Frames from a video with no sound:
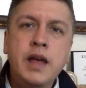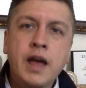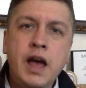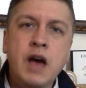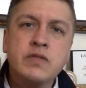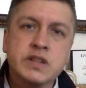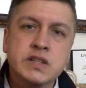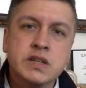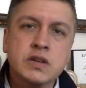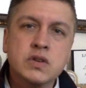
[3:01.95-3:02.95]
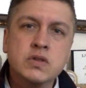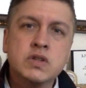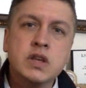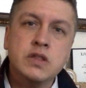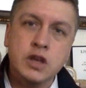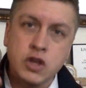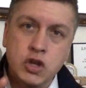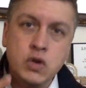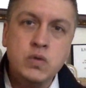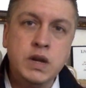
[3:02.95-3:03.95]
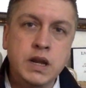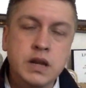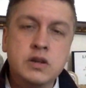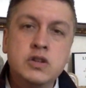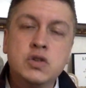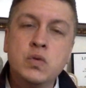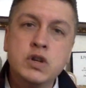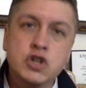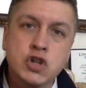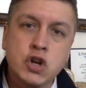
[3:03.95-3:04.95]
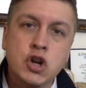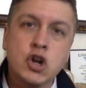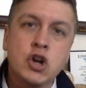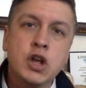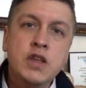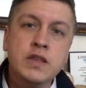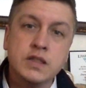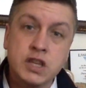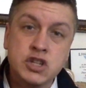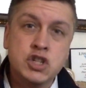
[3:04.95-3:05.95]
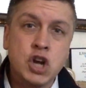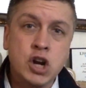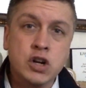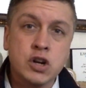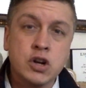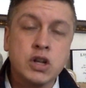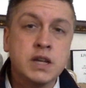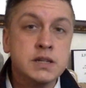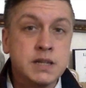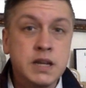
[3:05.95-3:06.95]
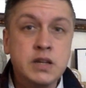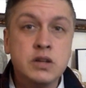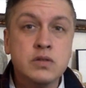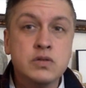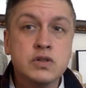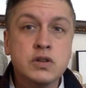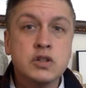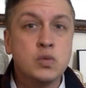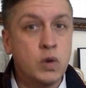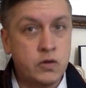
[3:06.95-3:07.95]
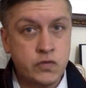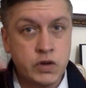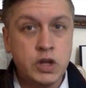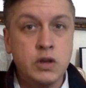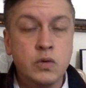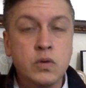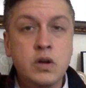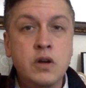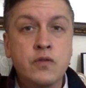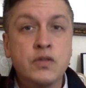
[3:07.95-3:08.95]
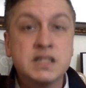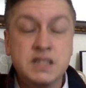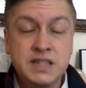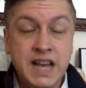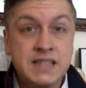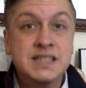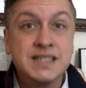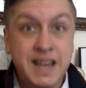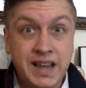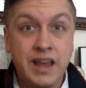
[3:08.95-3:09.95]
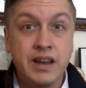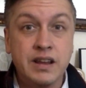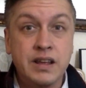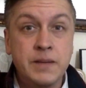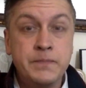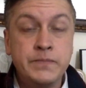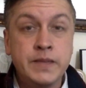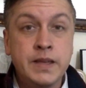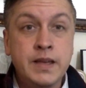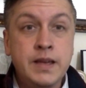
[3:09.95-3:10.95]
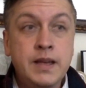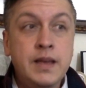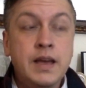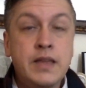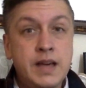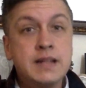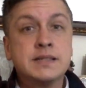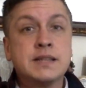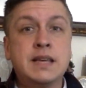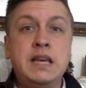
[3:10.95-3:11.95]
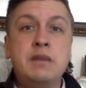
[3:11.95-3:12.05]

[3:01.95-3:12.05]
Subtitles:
have the skills that you need to ensure that this charter continues to work for you for the next decade. And that's the key